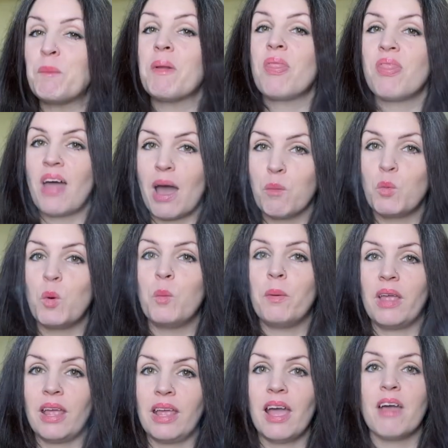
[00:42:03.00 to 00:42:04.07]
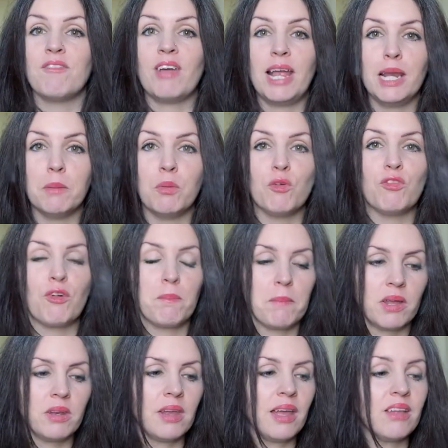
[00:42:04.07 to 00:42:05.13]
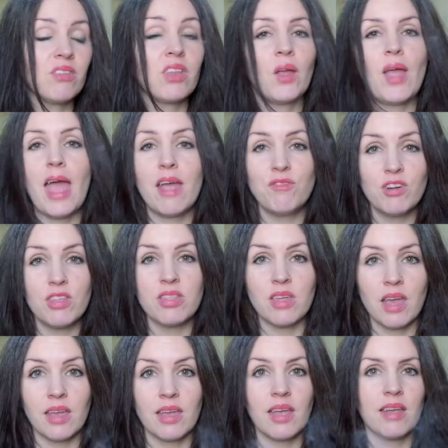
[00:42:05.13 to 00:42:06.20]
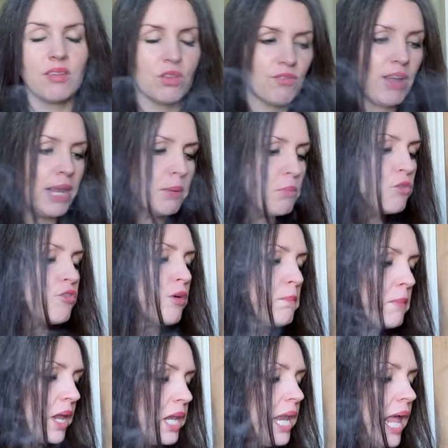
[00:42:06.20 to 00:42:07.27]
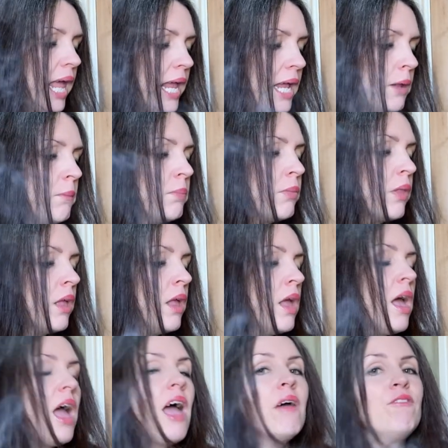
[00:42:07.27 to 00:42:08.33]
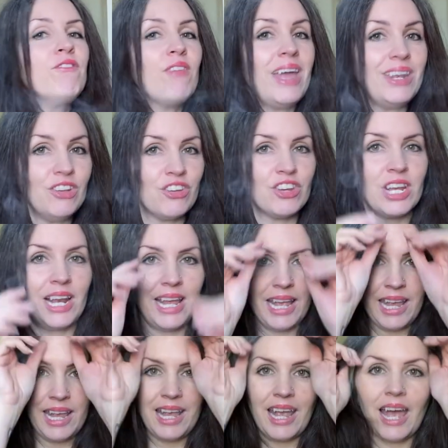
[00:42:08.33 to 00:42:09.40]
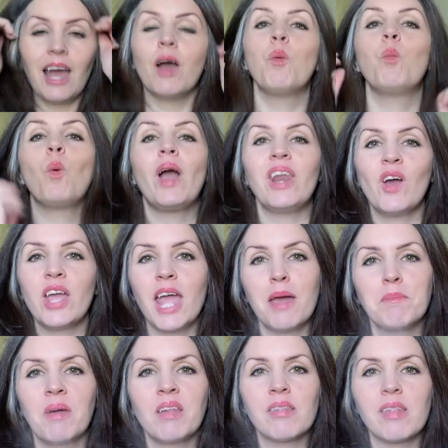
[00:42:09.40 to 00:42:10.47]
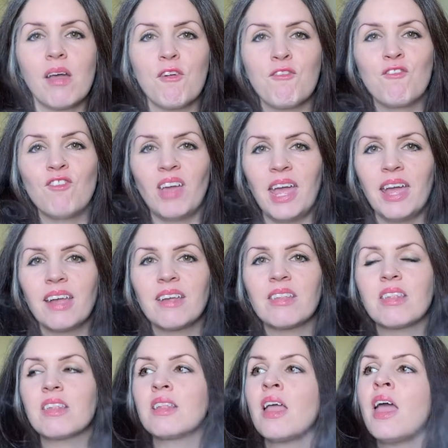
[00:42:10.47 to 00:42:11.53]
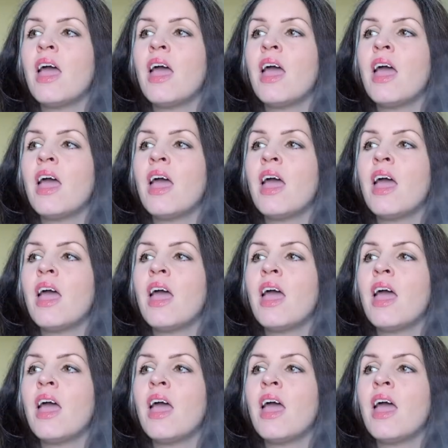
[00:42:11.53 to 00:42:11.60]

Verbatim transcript: but that will be available from Monday. So everything is available from Monday. Eventually, when I get myself fixed,